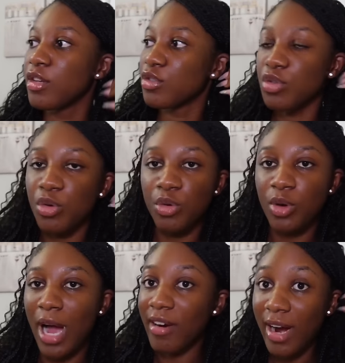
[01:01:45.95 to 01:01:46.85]
so
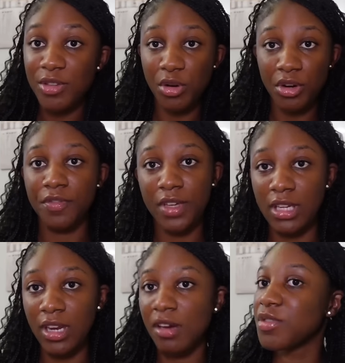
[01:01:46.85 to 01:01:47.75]
accra is horrific
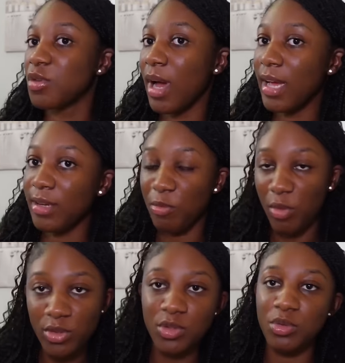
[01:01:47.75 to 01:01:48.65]
enough so i
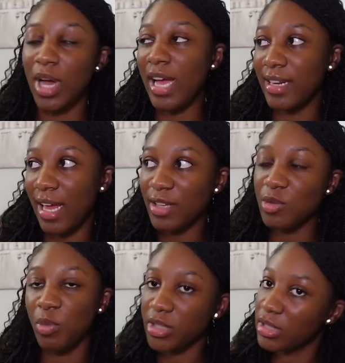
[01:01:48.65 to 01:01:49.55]
want to i like
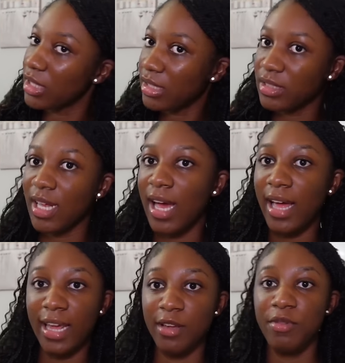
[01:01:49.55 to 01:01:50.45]
to watch things that are
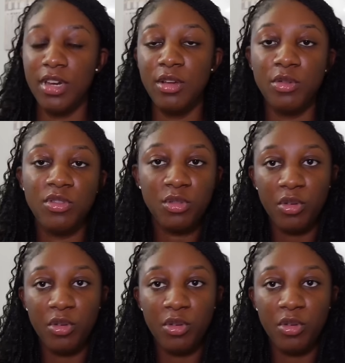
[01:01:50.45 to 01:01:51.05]
like really good